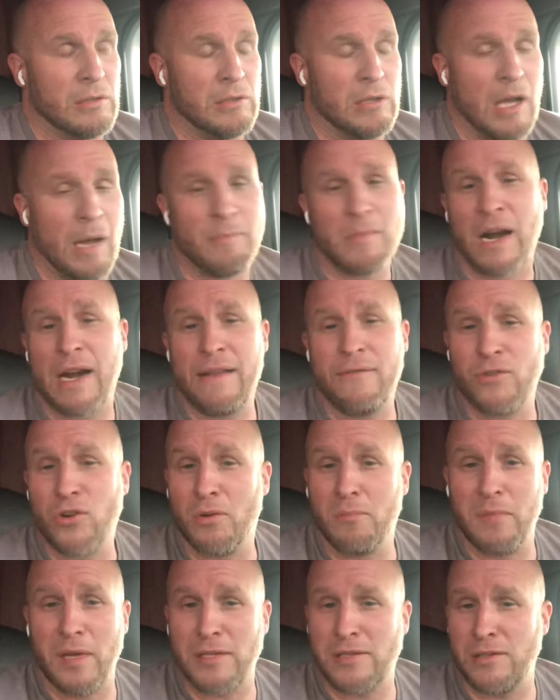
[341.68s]
I'm not even
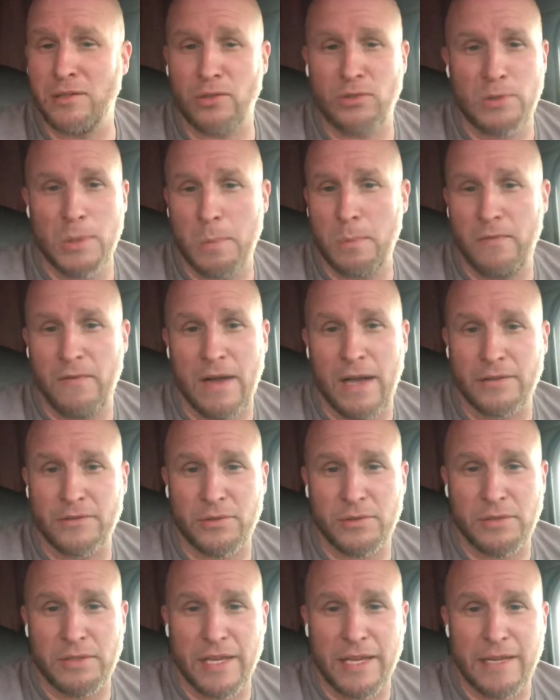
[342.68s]
going to mention the
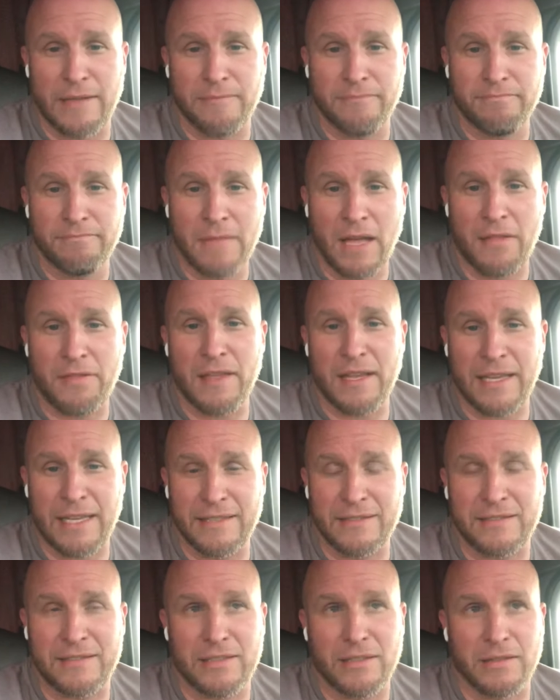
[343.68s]
supervisor's name. I think
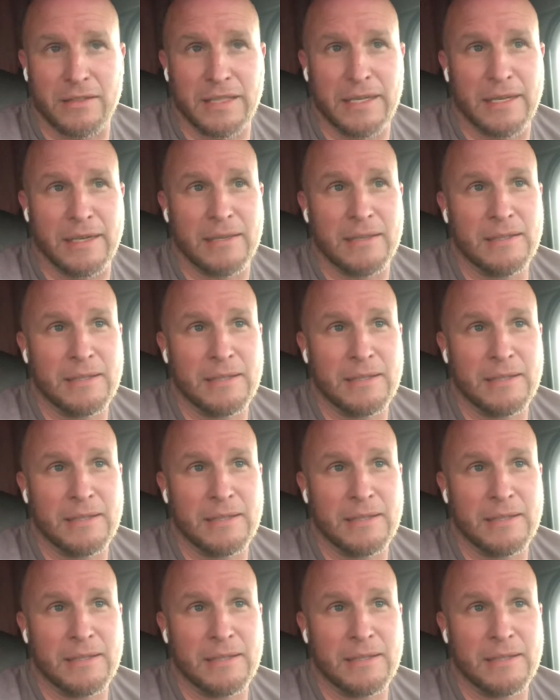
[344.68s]
he's still there.